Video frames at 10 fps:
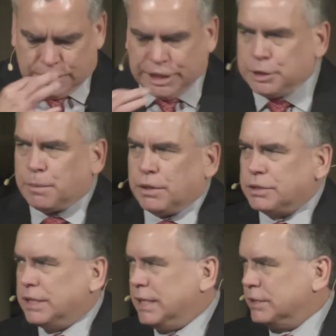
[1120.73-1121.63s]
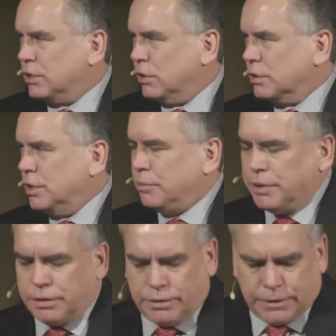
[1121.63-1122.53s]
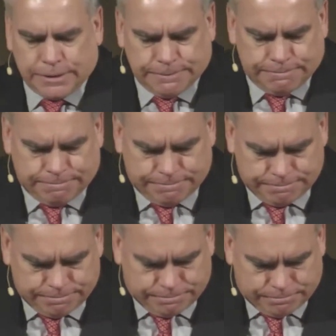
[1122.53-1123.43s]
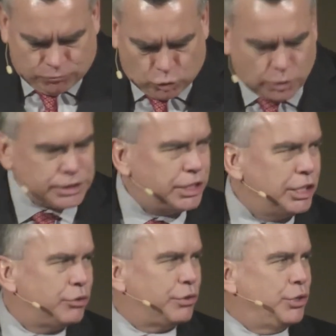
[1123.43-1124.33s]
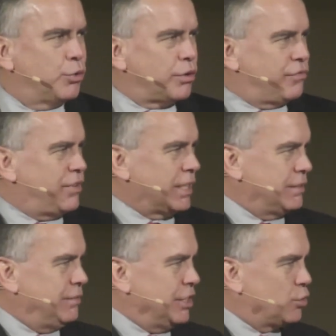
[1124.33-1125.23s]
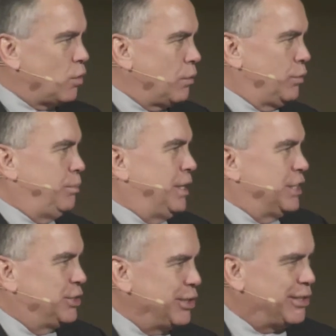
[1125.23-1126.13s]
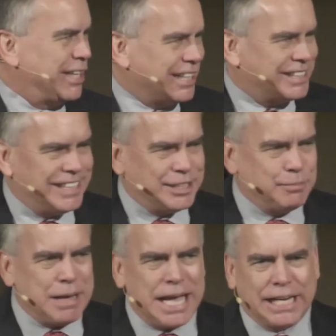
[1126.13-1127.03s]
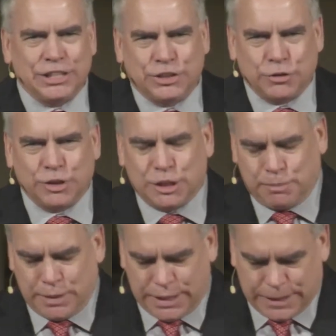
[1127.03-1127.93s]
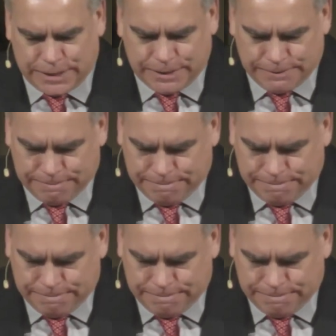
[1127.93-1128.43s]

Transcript: Each person has to look in the mirror What's hindering your effectiveness? What would be considered excess baggage, so to speak?